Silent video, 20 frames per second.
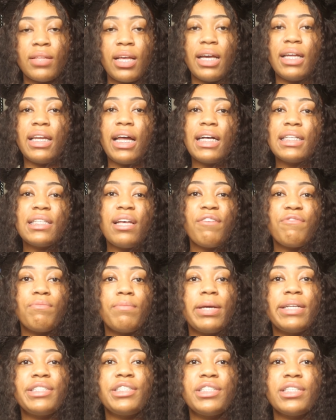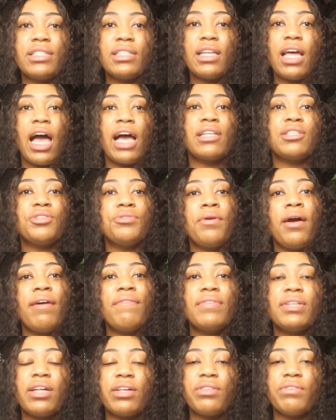And as I've mentioned, I do
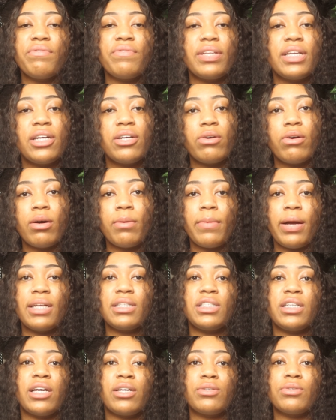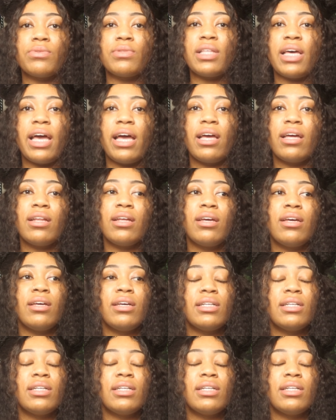have another video on my channel that